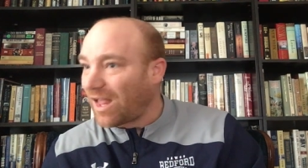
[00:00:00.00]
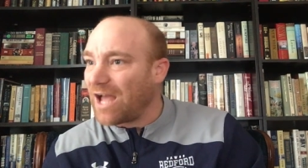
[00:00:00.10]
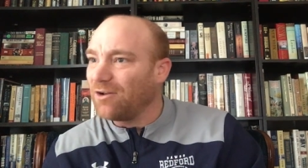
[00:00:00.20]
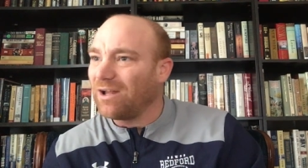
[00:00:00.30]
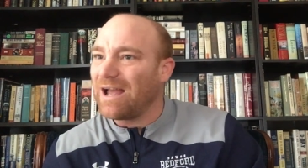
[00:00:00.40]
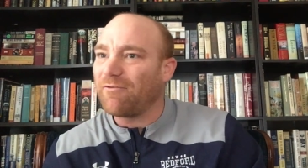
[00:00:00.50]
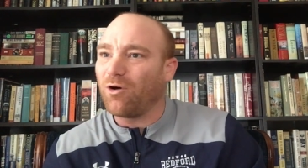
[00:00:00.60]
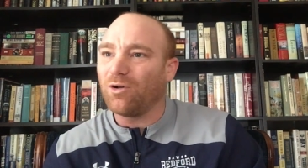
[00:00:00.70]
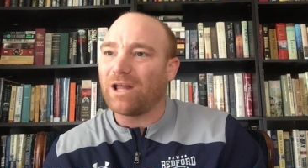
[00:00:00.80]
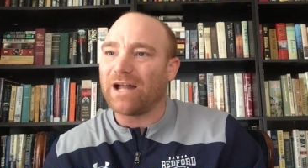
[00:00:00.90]
I don't have a
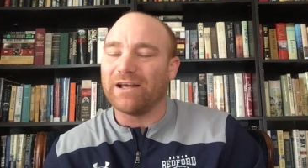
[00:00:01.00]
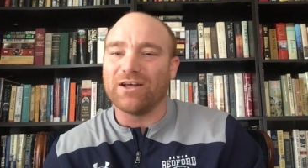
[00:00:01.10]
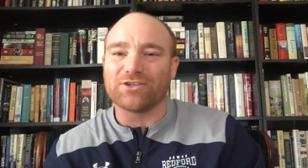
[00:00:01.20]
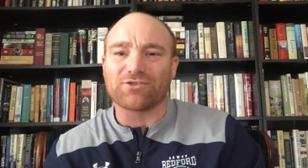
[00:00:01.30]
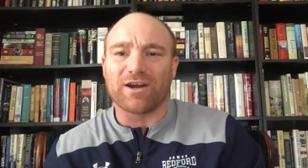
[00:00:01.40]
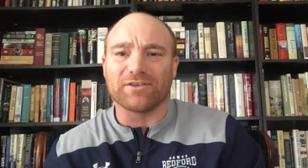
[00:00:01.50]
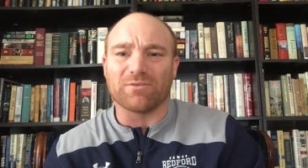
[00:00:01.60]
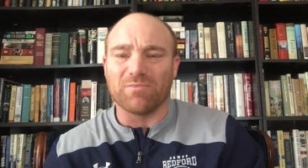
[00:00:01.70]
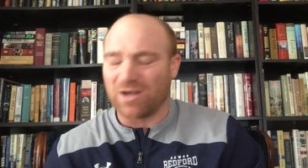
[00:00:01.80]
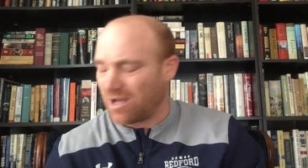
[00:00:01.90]
whole lot of else right at the
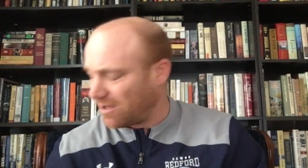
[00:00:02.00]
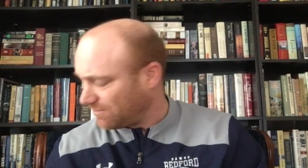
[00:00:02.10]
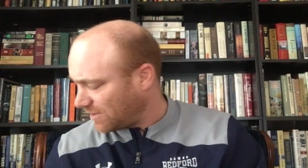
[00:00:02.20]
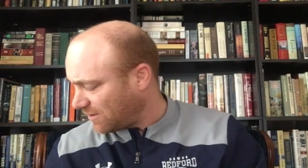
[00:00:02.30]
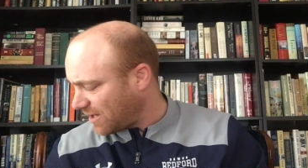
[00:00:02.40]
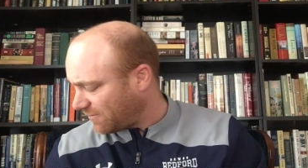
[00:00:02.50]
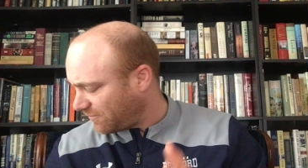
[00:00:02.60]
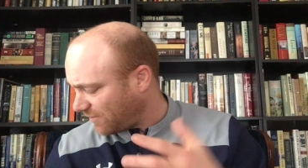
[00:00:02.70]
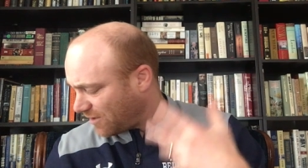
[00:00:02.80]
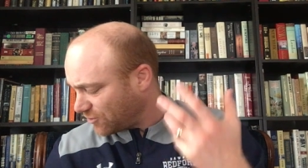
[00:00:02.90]
uh, a lot of
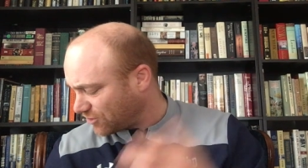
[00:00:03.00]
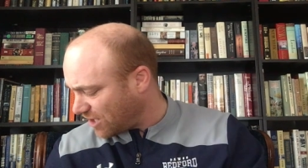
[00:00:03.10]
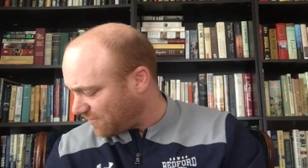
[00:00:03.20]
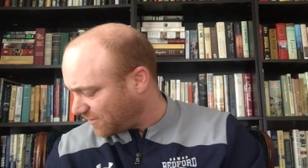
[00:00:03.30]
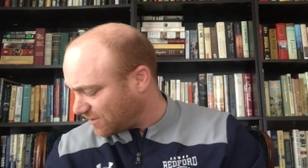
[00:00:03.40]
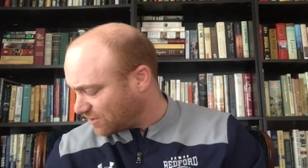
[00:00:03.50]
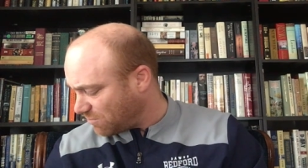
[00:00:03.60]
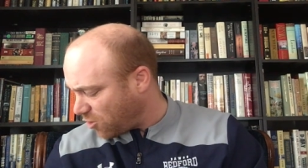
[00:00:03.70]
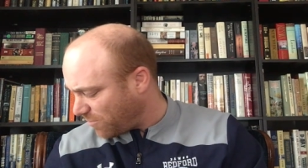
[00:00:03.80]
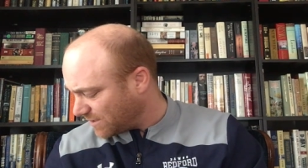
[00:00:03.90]
other stuff at this
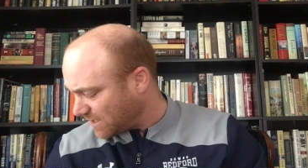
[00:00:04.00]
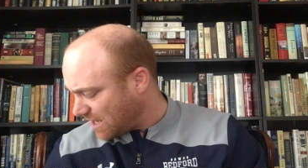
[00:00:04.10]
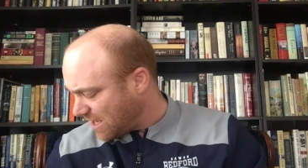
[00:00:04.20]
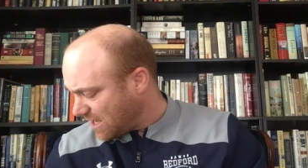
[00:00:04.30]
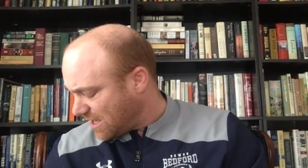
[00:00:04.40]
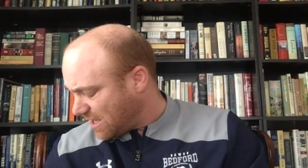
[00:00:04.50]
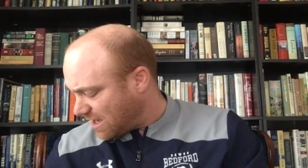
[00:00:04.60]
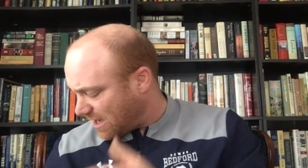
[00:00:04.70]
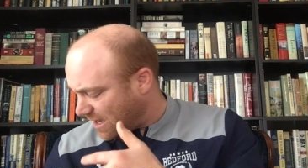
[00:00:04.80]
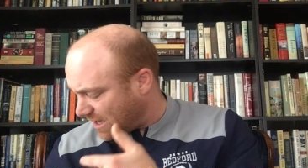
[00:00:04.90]
moment.
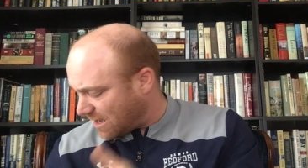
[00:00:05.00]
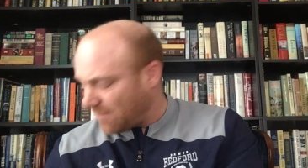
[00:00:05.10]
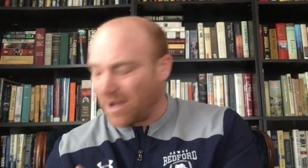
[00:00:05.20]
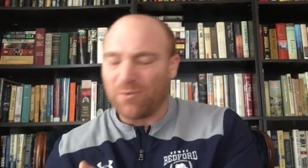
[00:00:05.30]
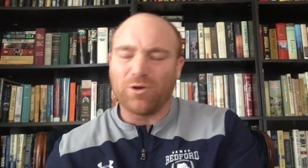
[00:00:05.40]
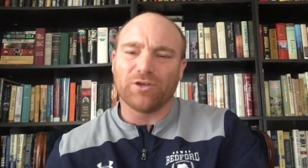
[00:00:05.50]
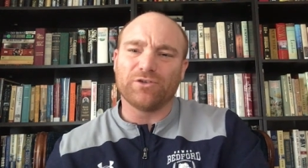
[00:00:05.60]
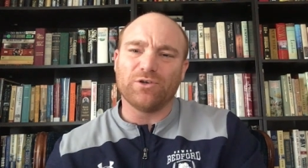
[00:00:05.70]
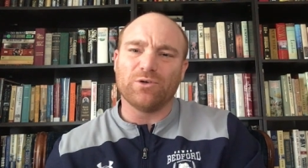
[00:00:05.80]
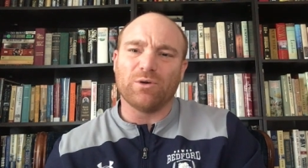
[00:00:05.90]
Um, I will
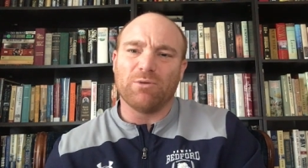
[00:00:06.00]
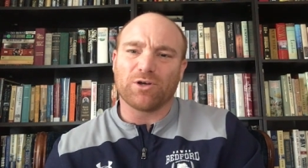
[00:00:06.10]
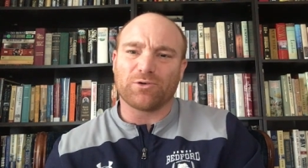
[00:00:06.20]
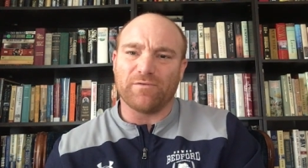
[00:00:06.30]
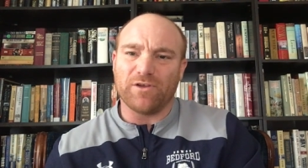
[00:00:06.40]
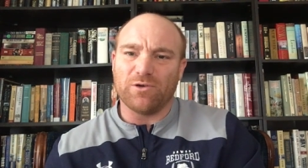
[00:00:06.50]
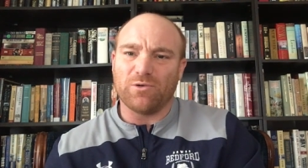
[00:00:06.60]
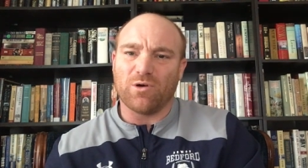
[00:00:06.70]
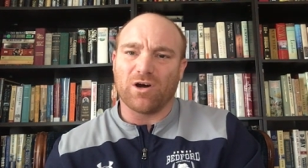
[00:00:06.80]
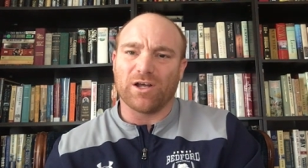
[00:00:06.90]
do a book
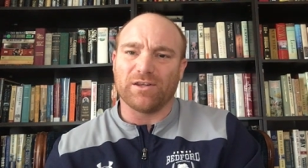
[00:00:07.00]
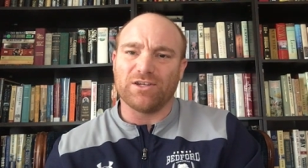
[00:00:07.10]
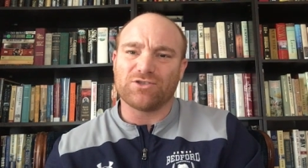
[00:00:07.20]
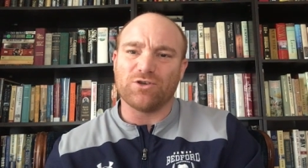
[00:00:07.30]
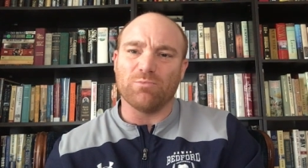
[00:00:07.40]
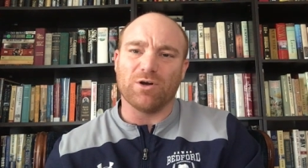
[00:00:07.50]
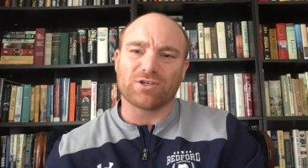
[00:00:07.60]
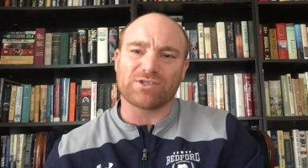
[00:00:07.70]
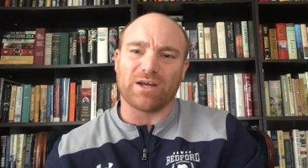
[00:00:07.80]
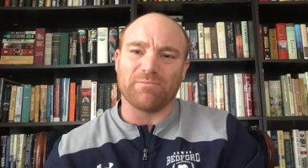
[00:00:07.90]
review on these two
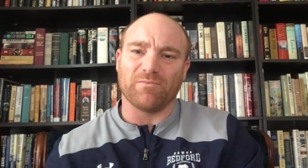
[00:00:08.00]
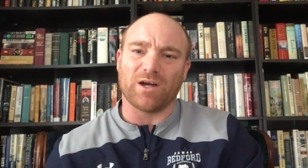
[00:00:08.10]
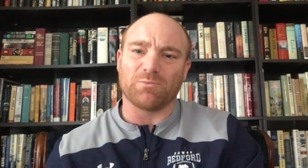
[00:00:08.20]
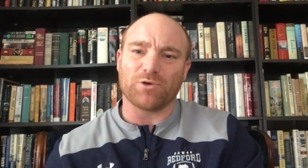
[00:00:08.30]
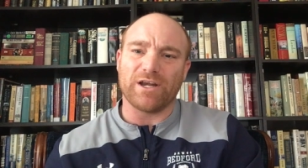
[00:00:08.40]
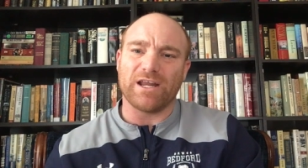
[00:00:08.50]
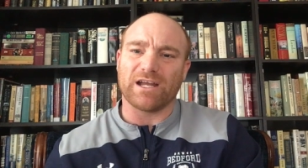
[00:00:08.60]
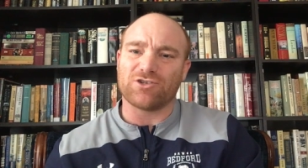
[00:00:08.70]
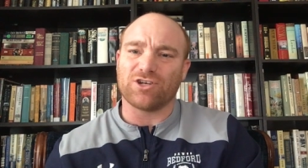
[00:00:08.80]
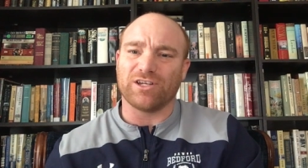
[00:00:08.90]
books I'm I'm reading.
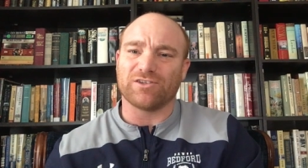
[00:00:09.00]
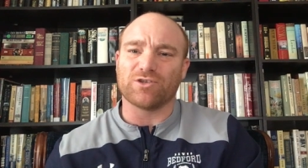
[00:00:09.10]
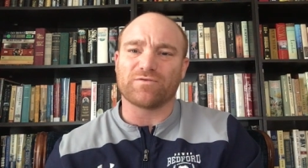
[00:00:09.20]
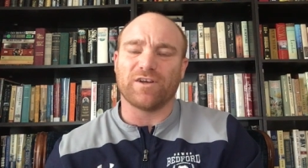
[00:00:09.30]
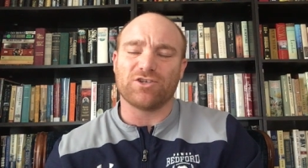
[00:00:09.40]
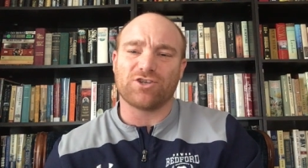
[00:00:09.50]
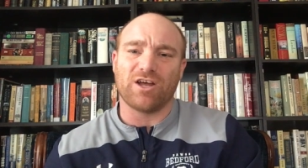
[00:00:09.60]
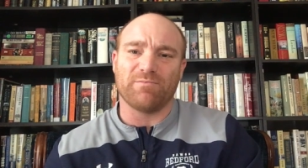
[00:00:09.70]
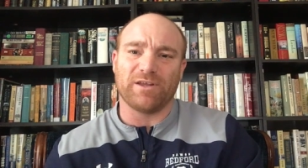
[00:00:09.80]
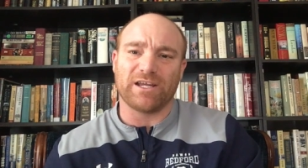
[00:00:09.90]
I should get those finished
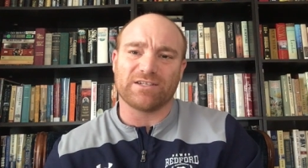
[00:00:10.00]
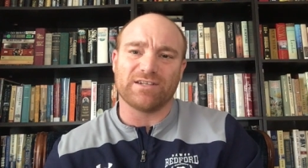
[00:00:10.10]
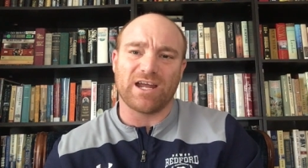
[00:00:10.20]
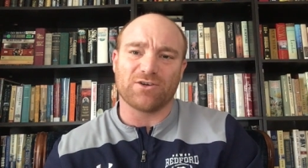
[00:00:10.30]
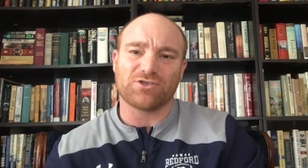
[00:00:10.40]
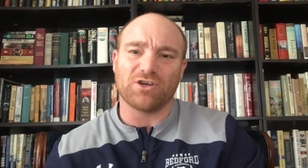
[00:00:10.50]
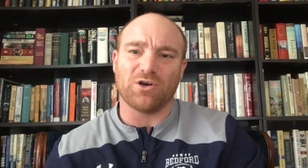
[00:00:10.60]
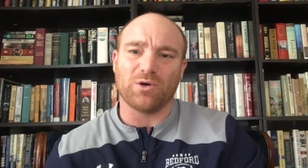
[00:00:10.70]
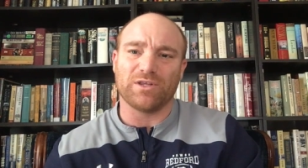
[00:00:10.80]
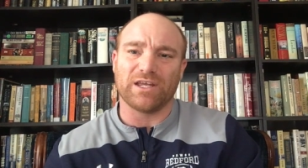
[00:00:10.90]
up in the next day or
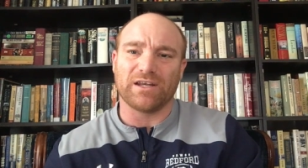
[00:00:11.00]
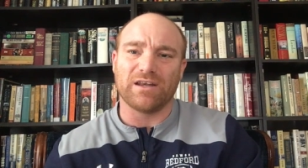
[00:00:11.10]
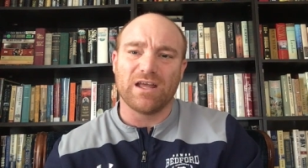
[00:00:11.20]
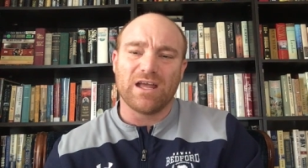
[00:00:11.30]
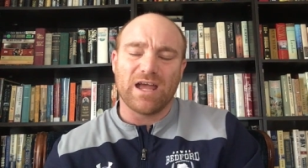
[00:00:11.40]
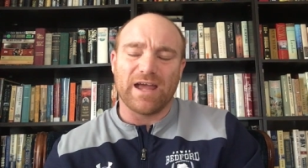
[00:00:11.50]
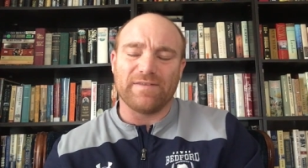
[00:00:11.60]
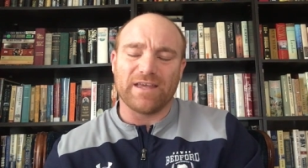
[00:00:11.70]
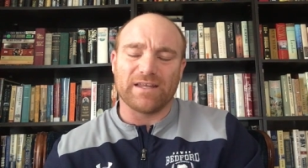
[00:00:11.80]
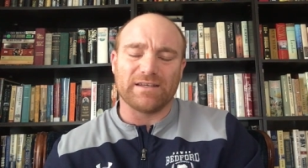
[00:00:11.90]
so, and then and
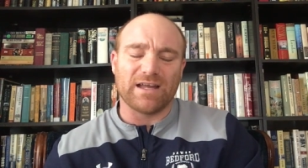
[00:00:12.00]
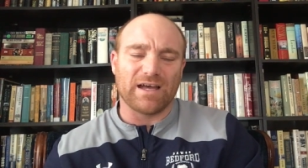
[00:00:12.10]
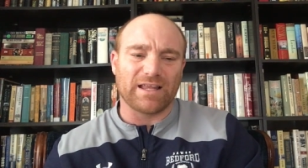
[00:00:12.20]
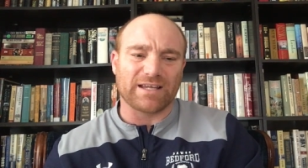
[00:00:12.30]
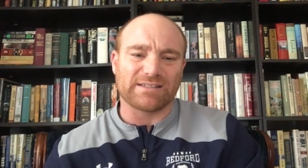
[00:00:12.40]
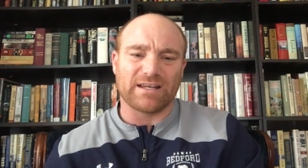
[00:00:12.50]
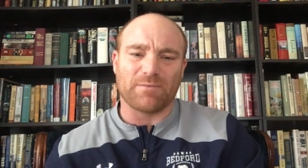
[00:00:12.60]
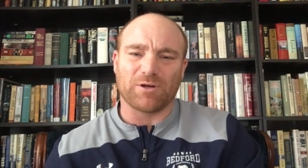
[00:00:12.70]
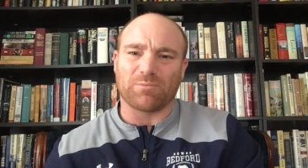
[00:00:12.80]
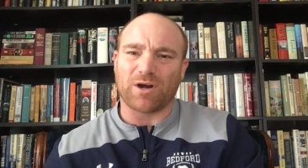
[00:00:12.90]
then uh, like I said, I'm
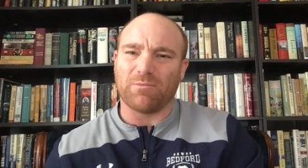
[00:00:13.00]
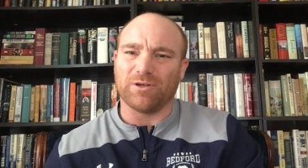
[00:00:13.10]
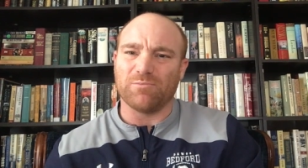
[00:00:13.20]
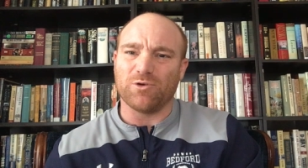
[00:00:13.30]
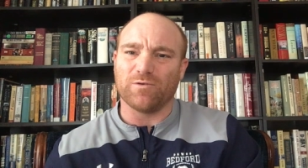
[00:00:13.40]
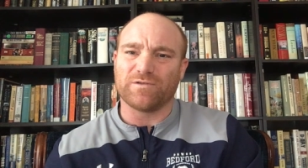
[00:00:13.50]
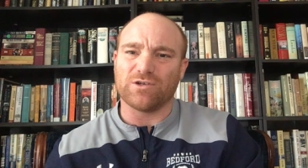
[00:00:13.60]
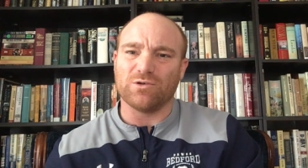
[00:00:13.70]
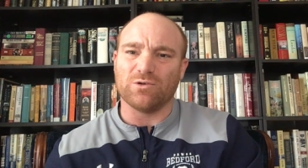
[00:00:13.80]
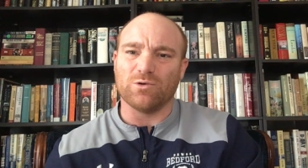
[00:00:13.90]
going to probably move
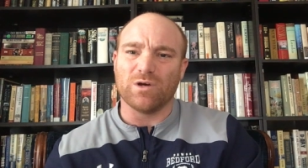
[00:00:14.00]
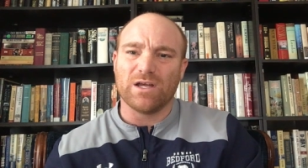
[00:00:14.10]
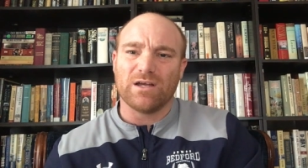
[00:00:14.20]
to